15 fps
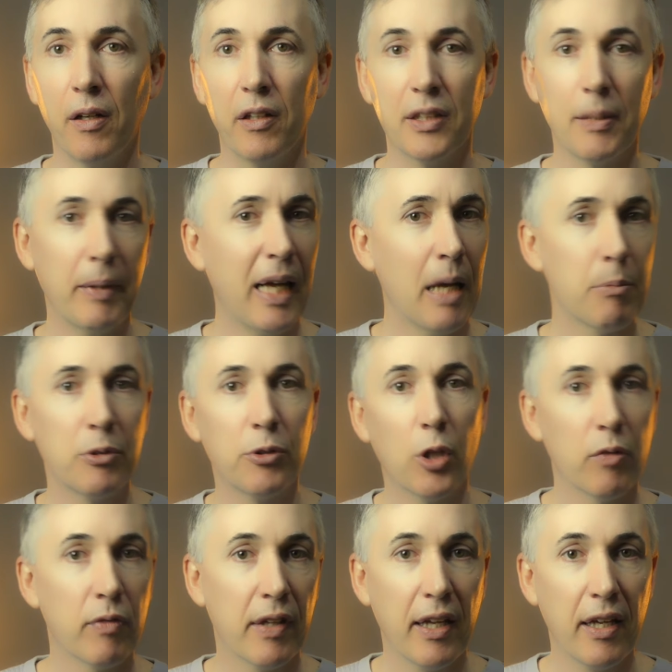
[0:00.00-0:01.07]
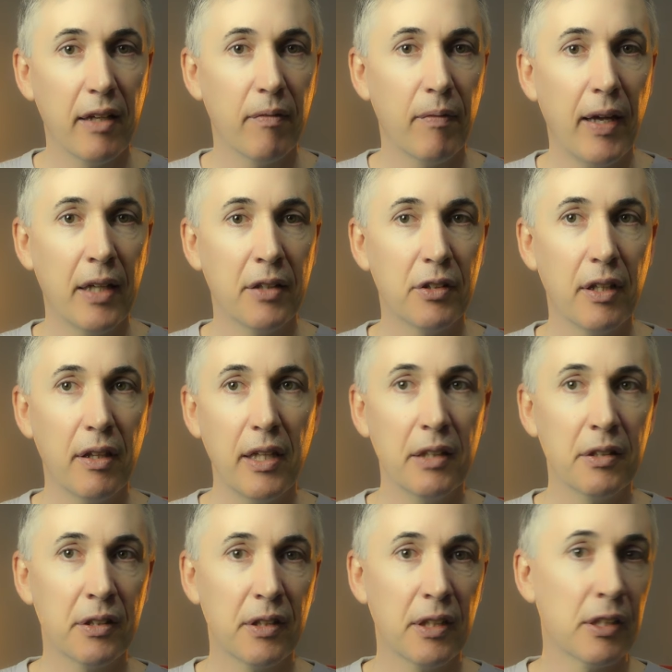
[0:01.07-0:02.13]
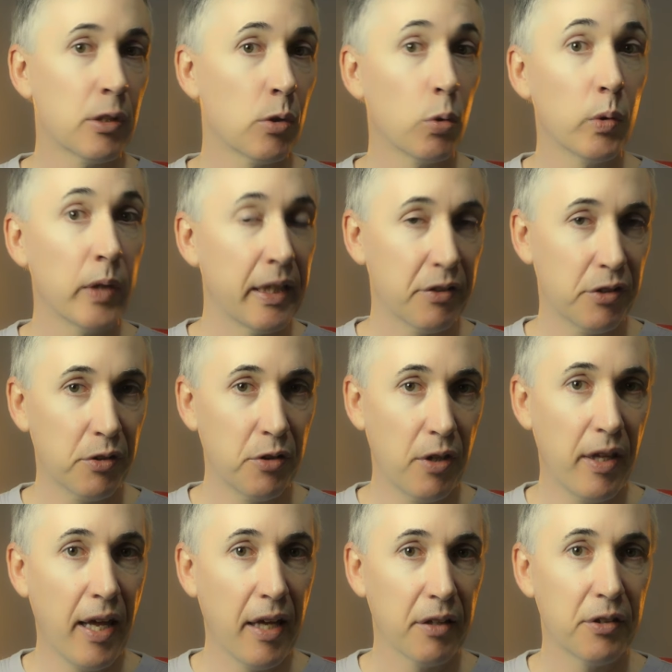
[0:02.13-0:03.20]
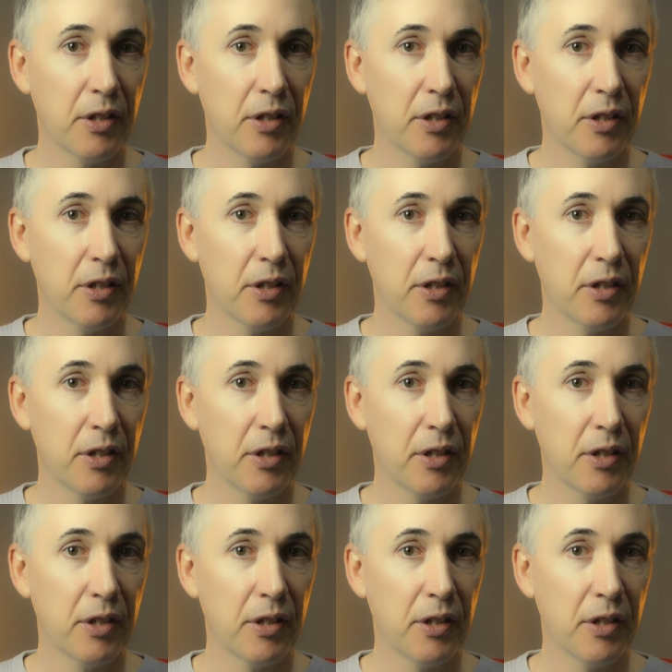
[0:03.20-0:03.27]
Something happened over there, and she thinks this is all linked to that.